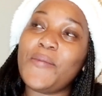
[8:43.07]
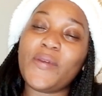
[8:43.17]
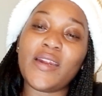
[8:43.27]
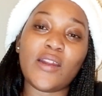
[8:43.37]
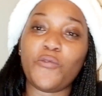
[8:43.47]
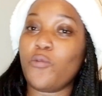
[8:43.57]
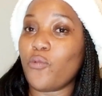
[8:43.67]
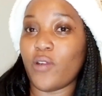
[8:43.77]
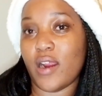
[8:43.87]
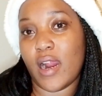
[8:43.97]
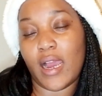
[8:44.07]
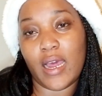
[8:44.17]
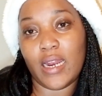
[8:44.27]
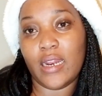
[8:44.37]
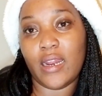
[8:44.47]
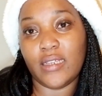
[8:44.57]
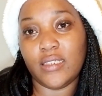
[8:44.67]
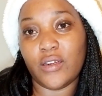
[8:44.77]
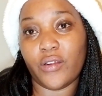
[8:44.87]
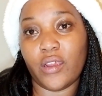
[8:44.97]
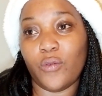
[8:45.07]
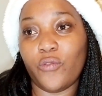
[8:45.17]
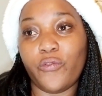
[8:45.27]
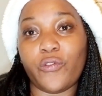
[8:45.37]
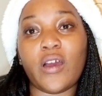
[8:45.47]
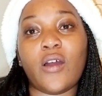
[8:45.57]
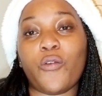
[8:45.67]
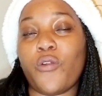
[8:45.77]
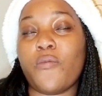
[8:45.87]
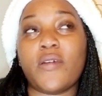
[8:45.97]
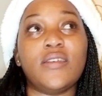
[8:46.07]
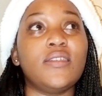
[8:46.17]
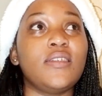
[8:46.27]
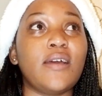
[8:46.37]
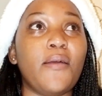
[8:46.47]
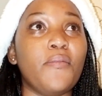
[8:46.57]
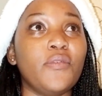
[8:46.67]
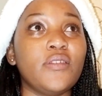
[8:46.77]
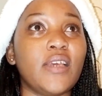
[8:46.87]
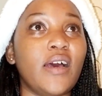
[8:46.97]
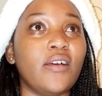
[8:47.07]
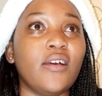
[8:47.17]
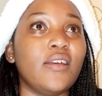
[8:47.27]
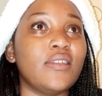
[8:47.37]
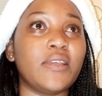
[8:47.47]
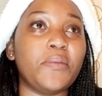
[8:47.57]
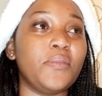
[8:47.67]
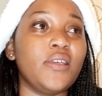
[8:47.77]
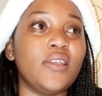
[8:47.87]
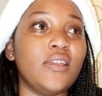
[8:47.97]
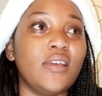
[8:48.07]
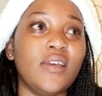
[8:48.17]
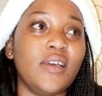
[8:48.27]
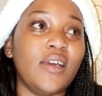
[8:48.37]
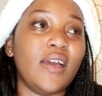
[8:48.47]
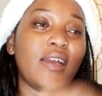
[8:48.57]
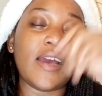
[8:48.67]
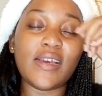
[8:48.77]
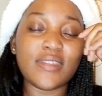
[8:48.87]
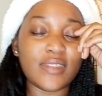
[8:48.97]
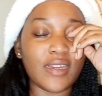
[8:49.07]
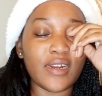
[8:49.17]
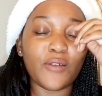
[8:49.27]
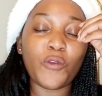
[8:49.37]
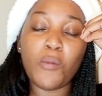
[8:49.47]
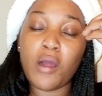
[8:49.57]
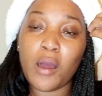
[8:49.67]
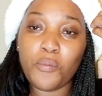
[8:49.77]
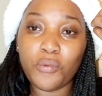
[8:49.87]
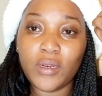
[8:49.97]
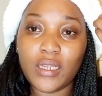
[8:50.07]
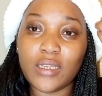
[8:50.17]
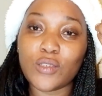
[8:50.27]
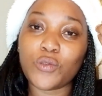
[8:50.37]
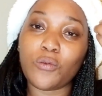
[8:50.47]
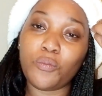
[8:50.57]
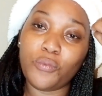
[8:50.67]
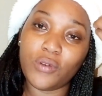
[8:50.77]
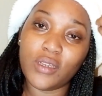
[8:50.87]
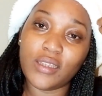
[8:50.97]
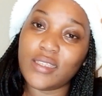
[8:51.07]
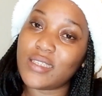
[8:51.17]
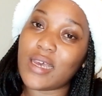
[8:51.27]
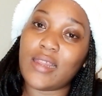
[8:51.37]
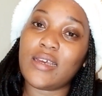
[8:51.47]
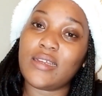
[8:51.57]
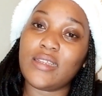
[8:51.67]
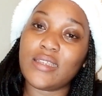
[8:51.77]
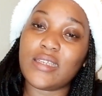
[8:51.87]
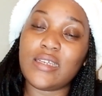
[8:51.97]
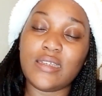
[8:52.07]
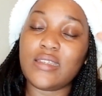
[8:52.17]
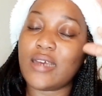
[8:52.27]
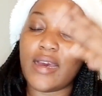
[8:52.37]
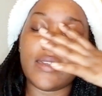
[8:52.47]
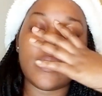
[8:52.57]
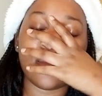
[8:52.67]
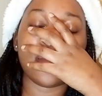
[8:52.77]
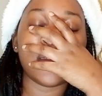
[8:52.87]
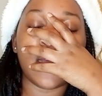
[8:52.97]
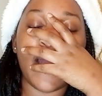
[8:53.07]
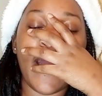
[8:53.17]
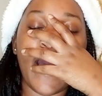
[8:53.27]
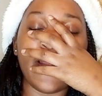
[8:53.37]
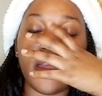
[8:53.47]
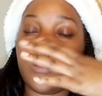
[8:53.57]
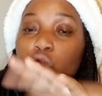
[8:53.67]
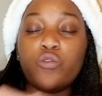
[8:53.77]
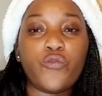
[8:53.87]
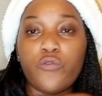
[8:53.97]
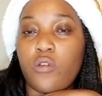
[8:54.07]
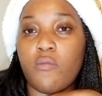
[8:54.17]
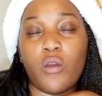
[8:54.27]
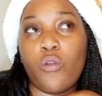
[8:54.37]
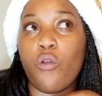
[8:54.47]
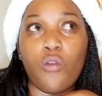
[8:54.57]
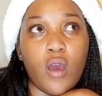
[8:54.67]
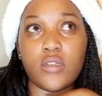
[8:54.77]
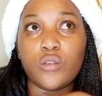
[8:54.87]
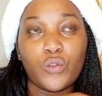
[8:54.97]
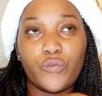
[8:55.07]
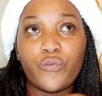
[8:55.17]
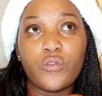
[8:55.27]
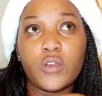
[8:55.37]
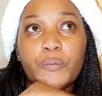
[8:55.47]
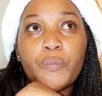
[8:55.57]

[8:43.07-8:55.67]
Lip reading: when I'm going wearing a lingerie, we put on our umbrella, the tambo, the mini. Guys, come on, bullying. Stop bullying these other these kids, guys. I'm not just fool, no mango. What is fool?